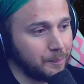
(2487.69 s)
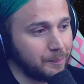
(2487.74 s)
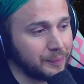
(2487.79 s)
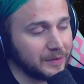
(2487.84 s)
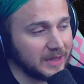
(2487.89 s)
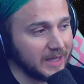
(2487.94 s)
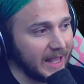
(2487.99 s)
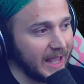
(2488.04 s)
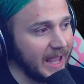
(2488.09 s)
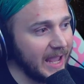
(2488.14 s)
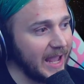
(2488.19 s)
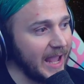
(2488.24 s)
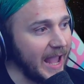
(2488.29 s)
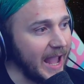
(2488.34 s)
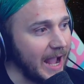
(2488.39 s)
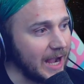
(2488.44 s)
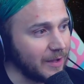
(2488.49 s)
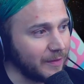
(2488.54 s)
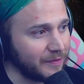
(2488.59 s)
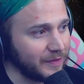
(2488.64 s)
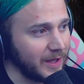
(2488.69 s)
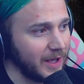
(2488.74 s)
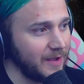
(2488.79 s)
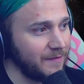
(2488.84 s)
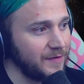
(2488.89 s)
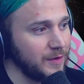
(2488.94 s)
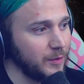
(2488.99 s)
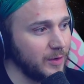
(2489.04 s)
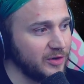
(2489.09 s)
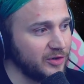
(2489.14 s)
Play Agatha
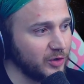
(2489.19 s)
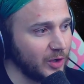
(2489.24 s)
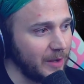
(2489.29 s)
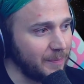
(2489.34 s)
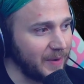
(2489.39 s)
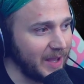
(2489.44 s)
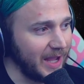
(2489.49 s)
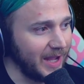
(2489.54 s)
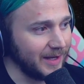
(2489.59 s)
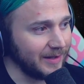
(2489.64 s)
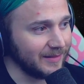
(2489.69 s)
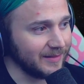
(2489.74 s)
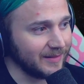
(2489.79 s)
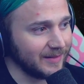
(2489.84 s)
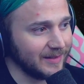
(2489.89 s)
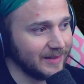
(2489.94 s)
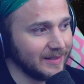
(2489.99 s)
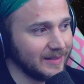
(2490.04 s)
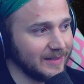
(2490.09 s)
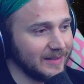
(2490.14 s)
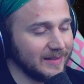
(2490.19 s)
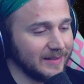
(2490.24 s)
if you enjoy pain.